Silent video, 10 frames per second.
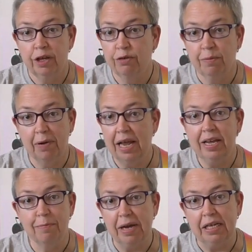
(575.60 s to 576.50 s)
you can
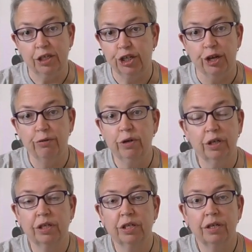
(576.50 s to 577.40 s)
play your bass
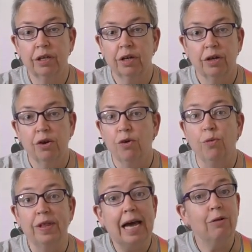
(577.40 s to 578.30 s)
ukes
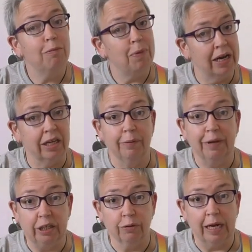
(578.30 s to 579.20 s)
without plugging them
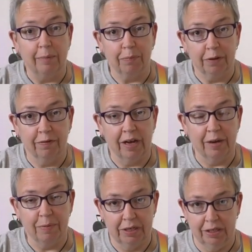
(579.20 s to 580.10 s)
into an
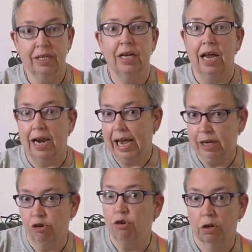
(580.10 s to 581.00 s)
amplifier, but
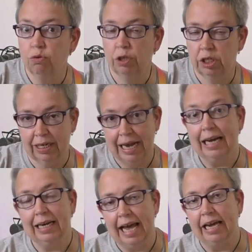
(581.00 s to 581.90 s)
electroacoustic
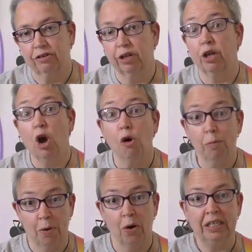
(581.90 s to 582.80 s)
and electric, the
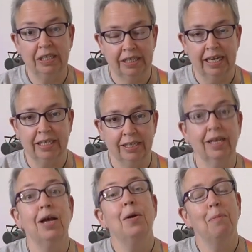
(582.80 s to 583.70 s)
whole point
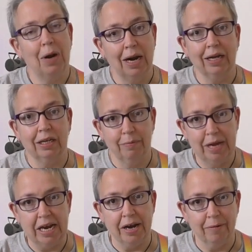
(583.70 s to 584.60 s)
is plugging them
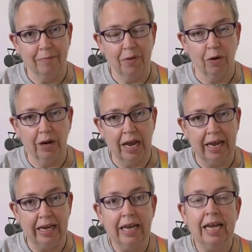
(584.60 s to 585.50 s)
in,
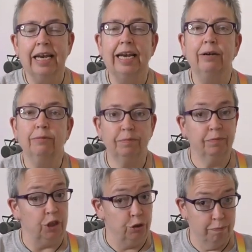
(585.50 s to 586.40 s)
okay? Now,
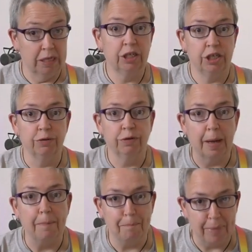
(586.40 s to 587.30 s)
you must use
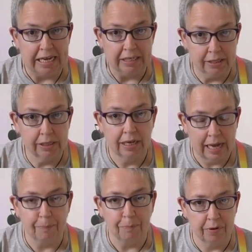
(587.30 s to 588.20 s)
a bass
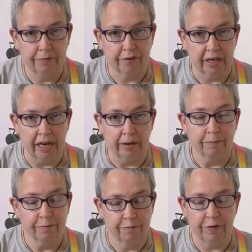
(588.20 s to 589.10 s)
amplifier
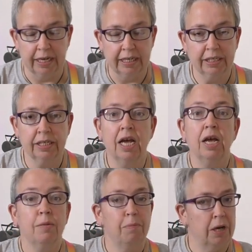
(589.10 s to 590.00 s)
for this.
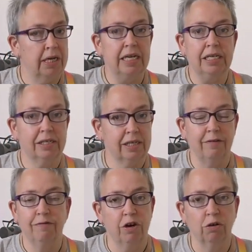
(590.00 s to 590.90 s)
Please,
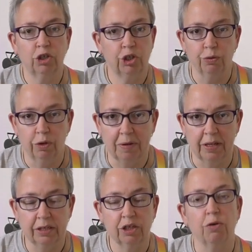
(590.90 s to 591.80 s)
if you're not sure
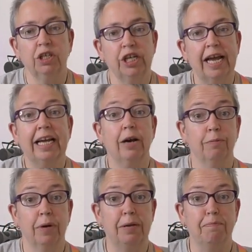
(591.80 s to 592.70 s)
about this, go and check
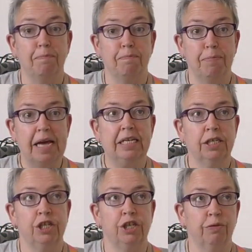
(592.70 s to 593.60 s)
out my
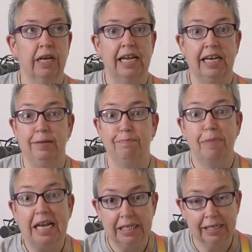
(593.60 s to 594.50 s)
bass ukulele
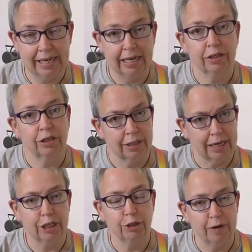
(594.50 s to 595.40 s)
basics, because
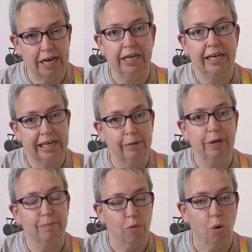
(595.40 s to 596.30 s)
I explain a little
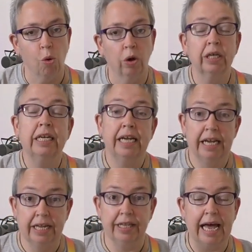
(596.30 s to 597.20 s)
bit more
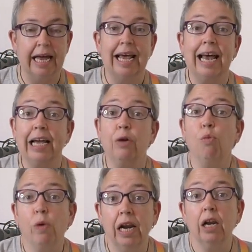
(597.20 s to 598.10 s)
in that, and
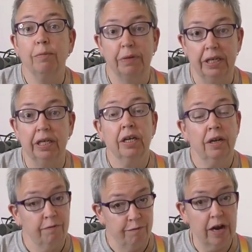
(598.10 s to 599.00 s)
I will be
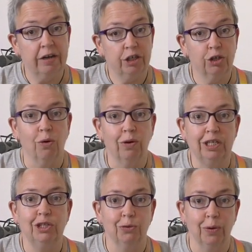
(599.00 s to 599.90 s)
very
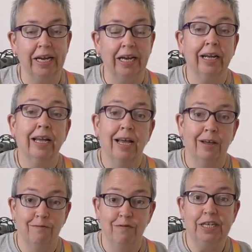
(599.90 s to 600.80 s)
shortly doing
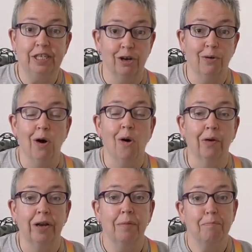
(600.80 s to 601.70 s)
a video
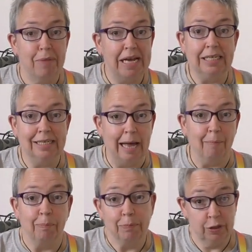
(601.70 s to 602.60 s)
on bass
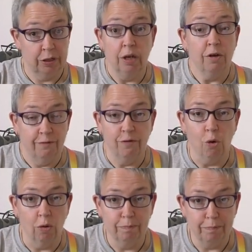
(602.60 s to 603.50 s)
amps
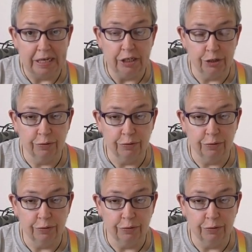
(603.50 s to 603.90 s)
for bass